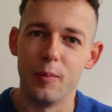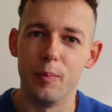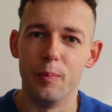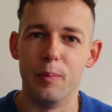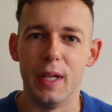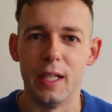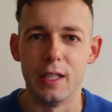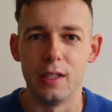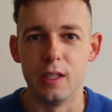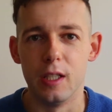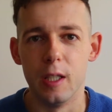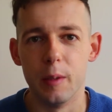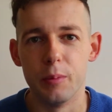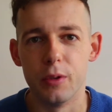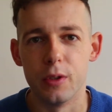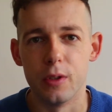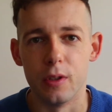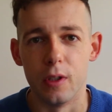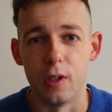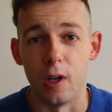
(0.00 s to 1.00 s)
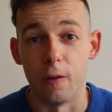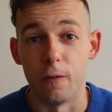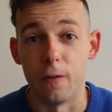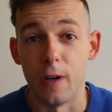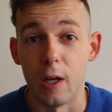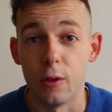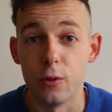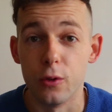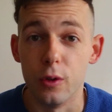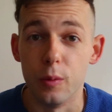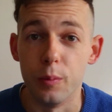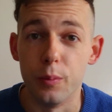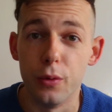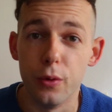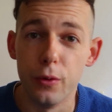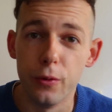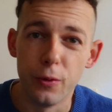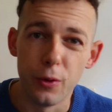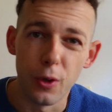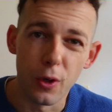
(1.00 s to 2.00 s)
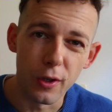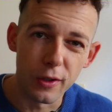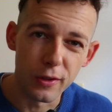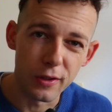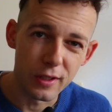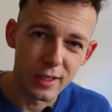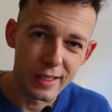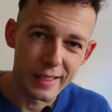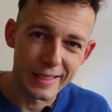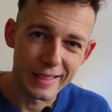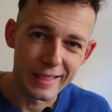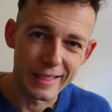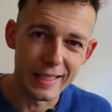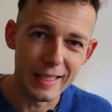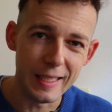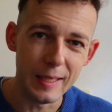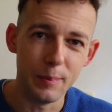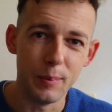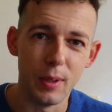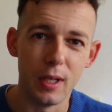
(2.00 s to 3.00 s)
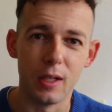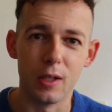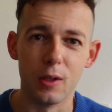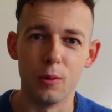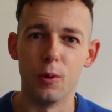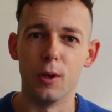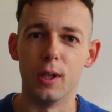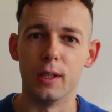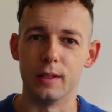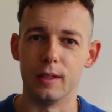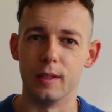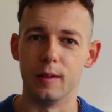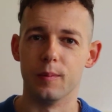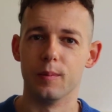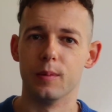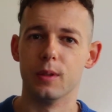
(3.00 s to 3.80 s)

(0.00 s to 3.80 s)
best tips of how to improve your sleep quality.